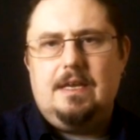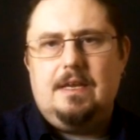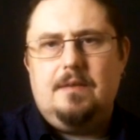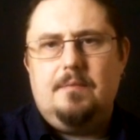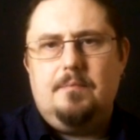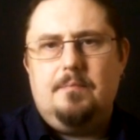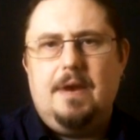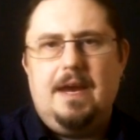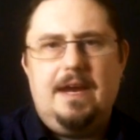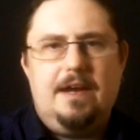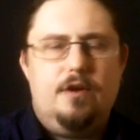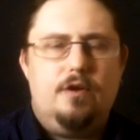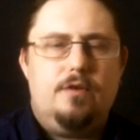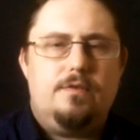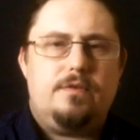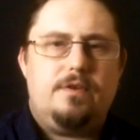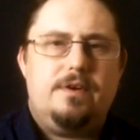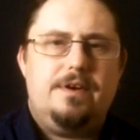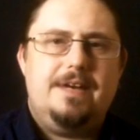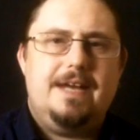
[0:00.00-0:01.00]
made
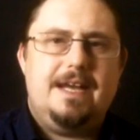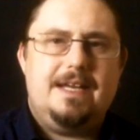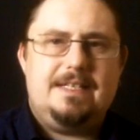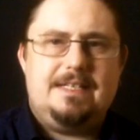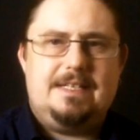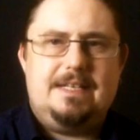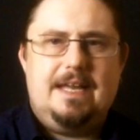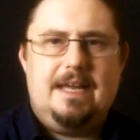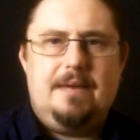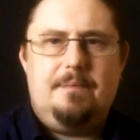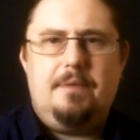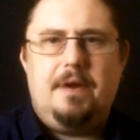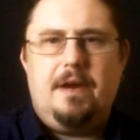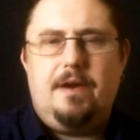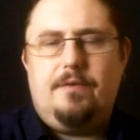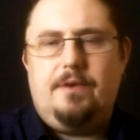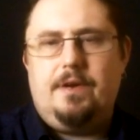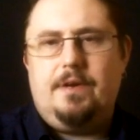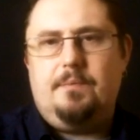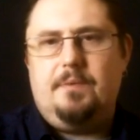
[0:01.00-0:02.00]
over a 90-day
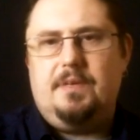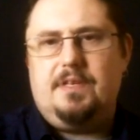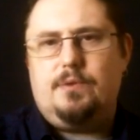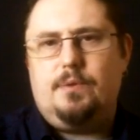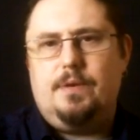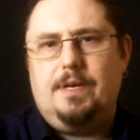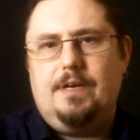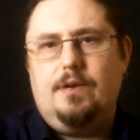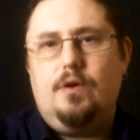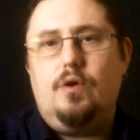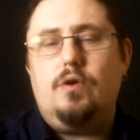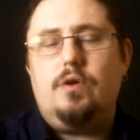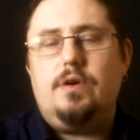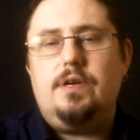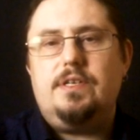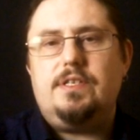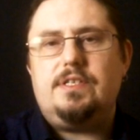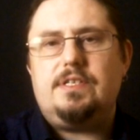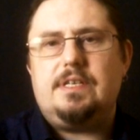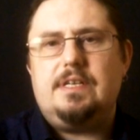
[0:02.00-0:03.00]
period between
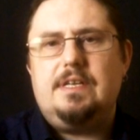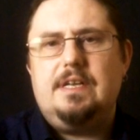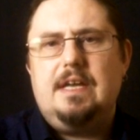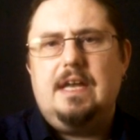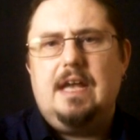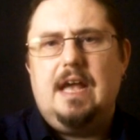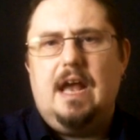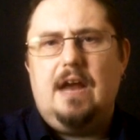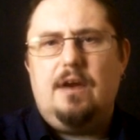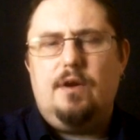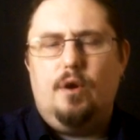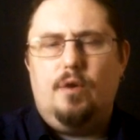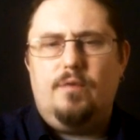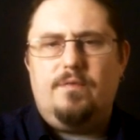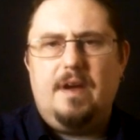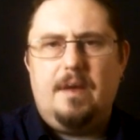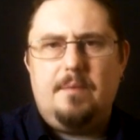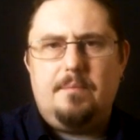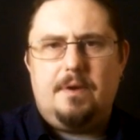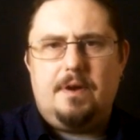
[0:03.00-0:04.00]
August and
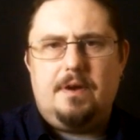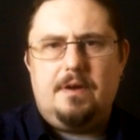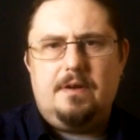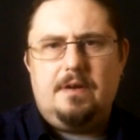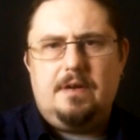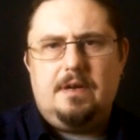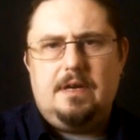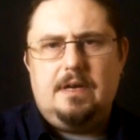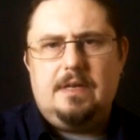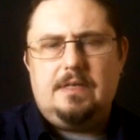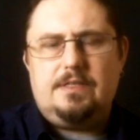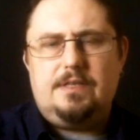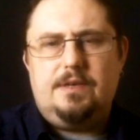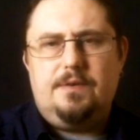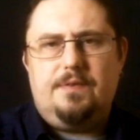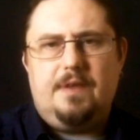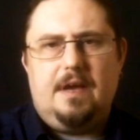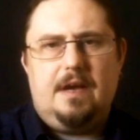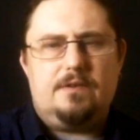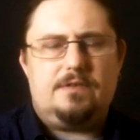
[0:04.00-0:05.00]
November
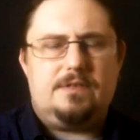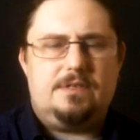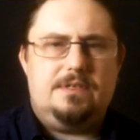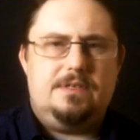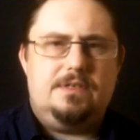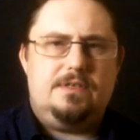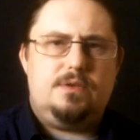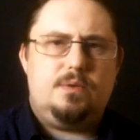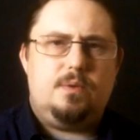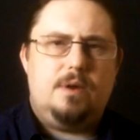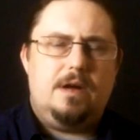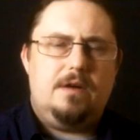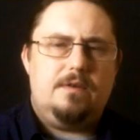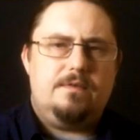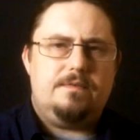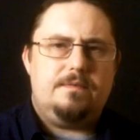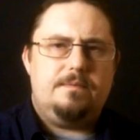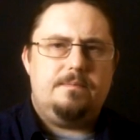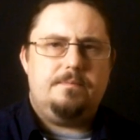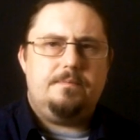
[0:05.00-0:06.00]

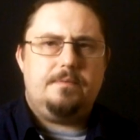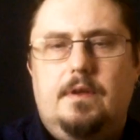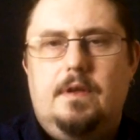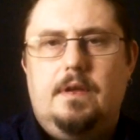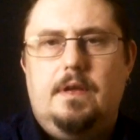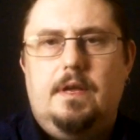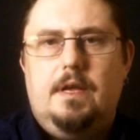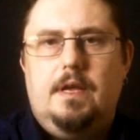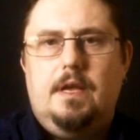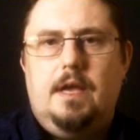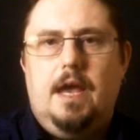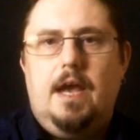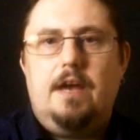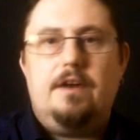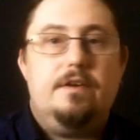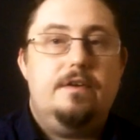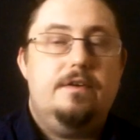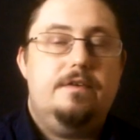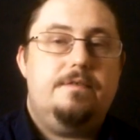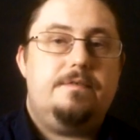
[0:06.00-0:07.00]
2012. Head
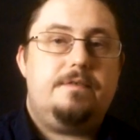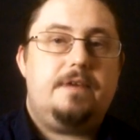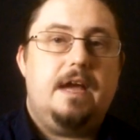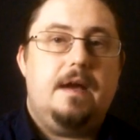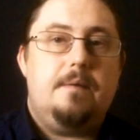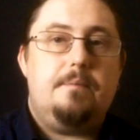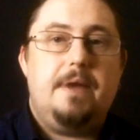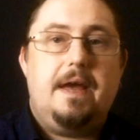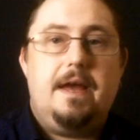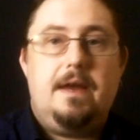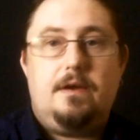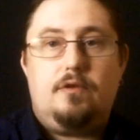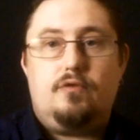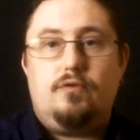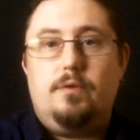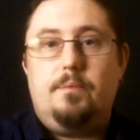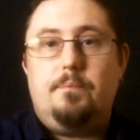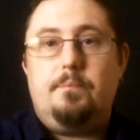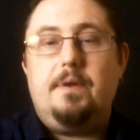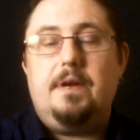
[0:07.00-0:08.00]
of campaign
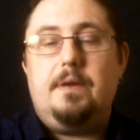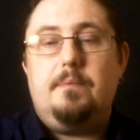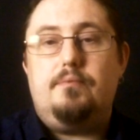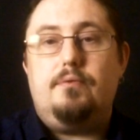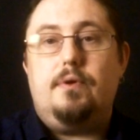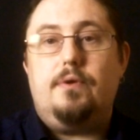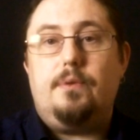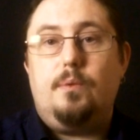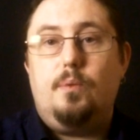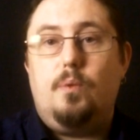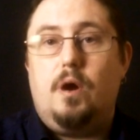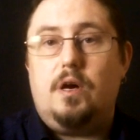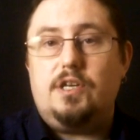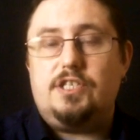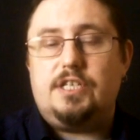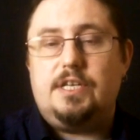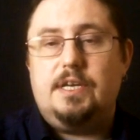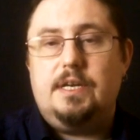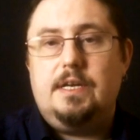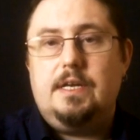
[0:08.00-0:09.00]
group Big Brother
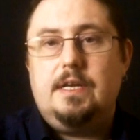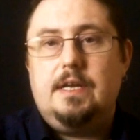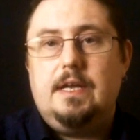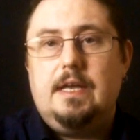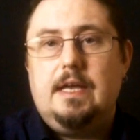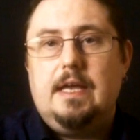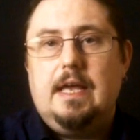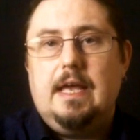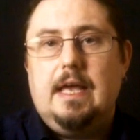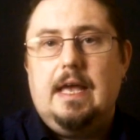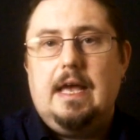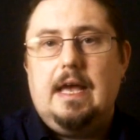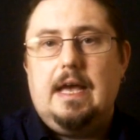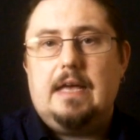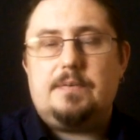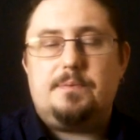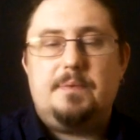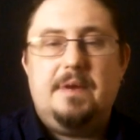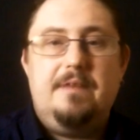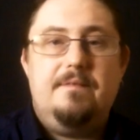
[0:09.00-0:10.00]
Watch
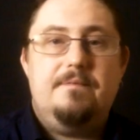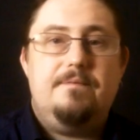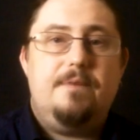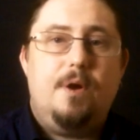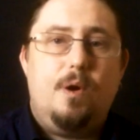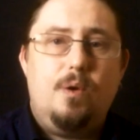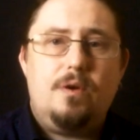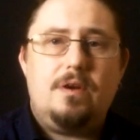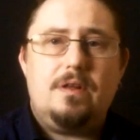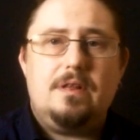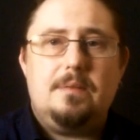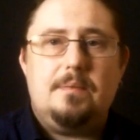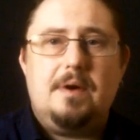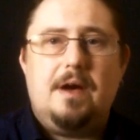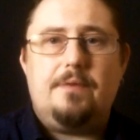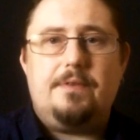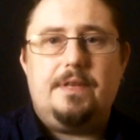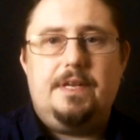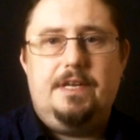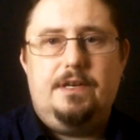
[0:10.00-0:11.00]
has been vocal
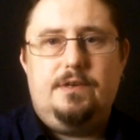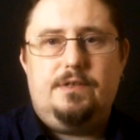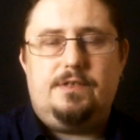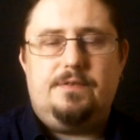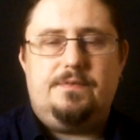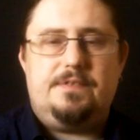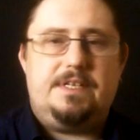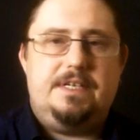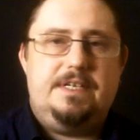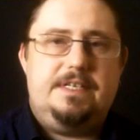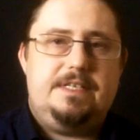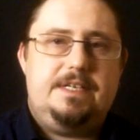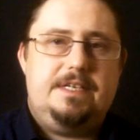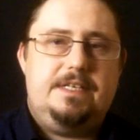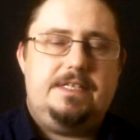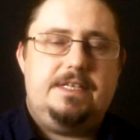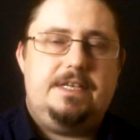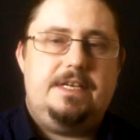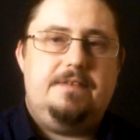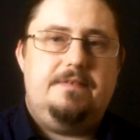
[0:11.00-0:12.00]
about the use of
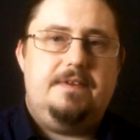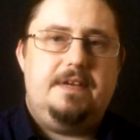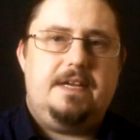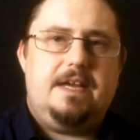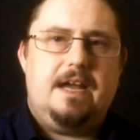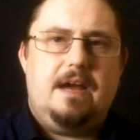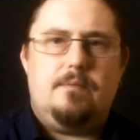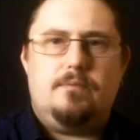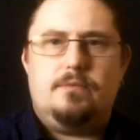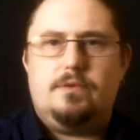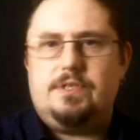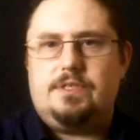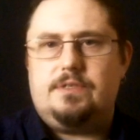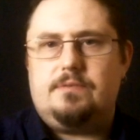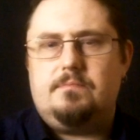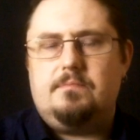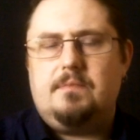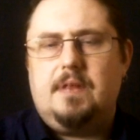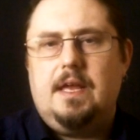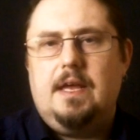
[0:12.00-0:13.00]
CCTV cameras.
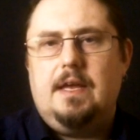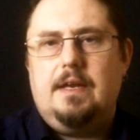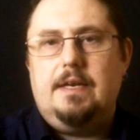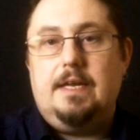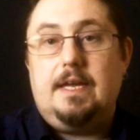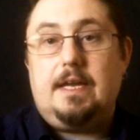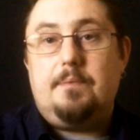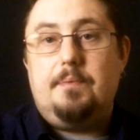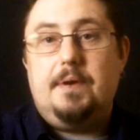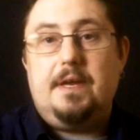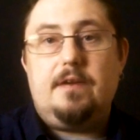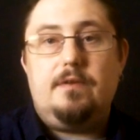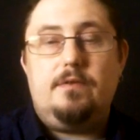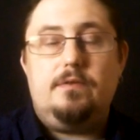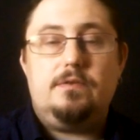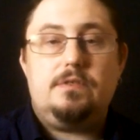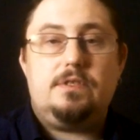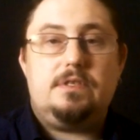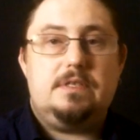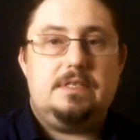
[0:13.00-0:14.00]
Nick
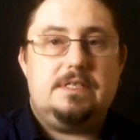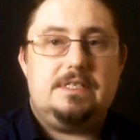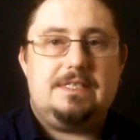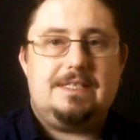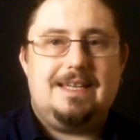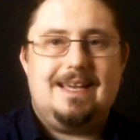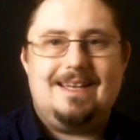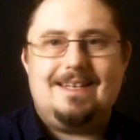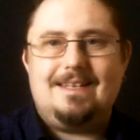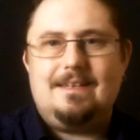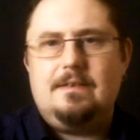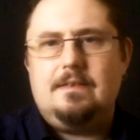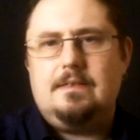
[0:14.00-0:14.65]
Pickles has said,